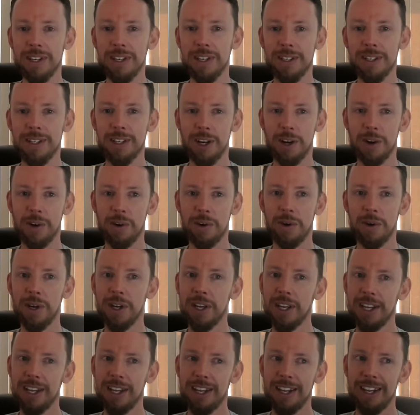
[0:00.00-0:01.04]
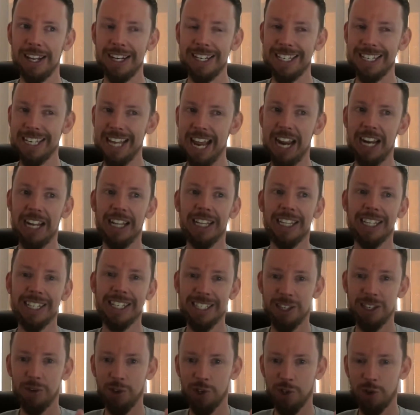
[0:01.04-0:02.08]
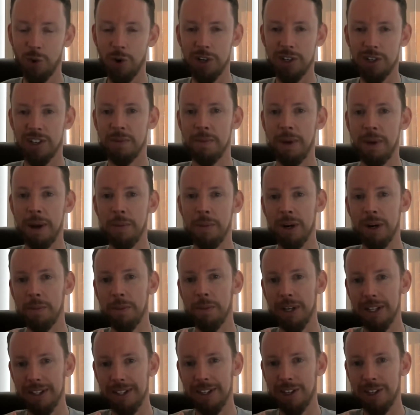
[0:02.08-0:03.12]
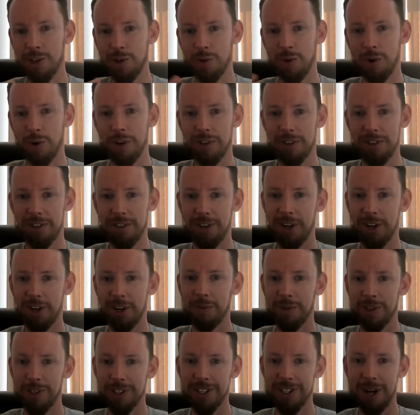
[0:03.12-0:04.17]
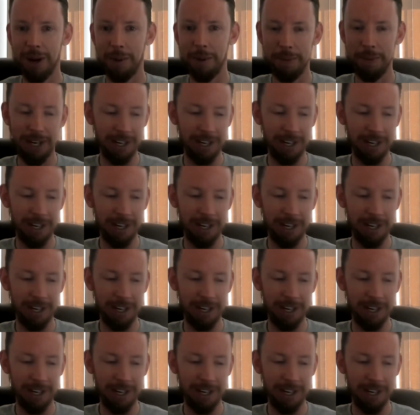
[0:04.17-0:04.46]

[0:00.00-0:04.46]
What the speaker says: So it's technically still short-term memory, but the short-term just got